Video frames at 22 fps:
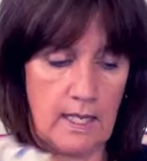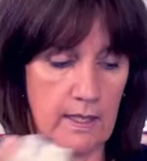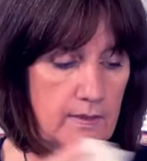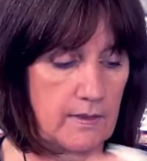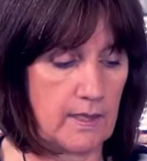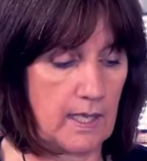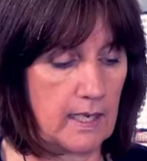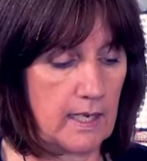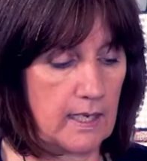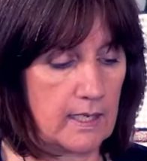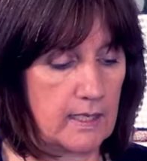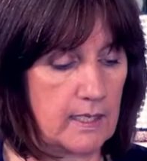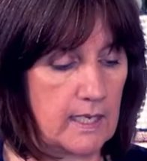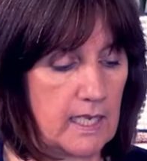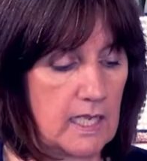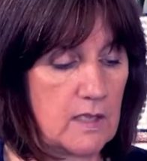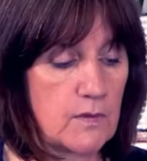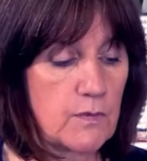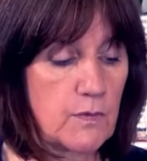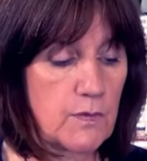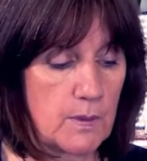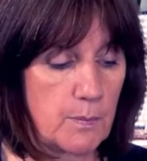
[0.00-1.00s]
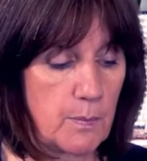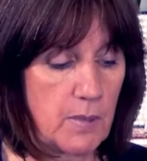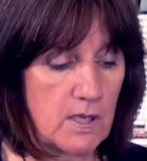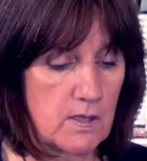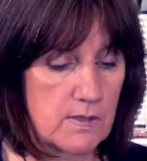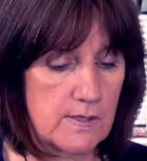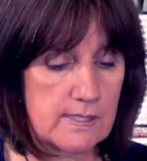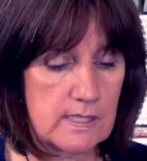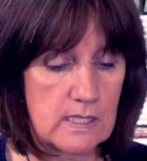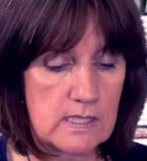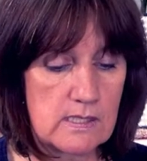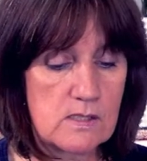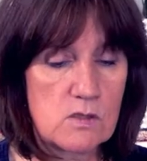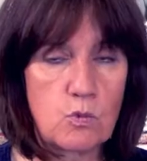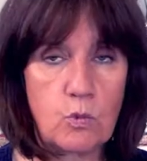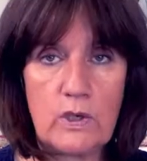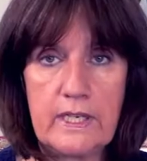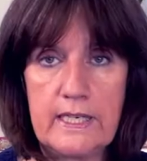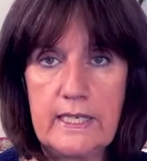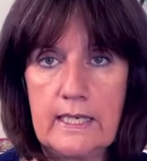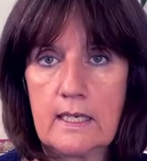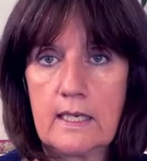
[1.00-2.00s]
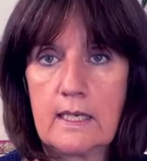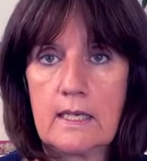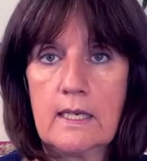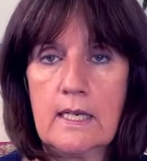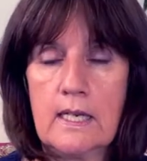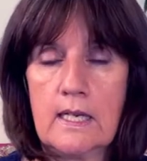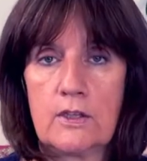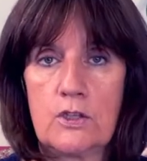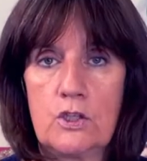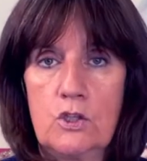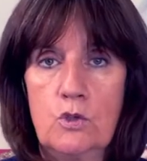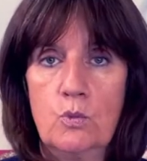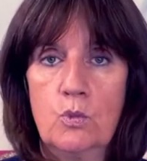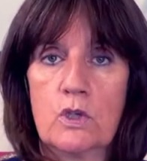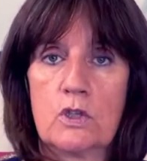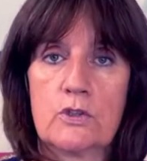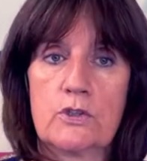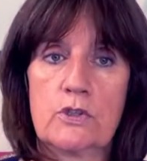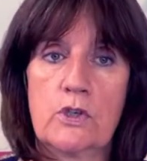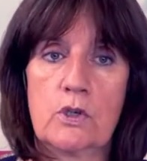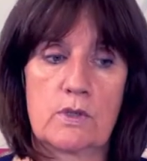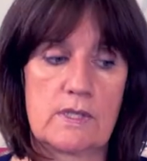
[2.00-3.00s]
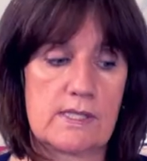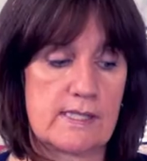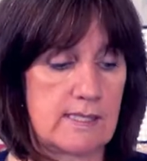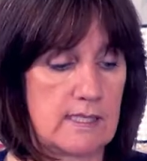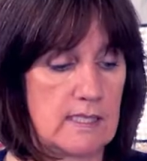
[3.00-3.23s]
then if the pulse is weak, you will notice,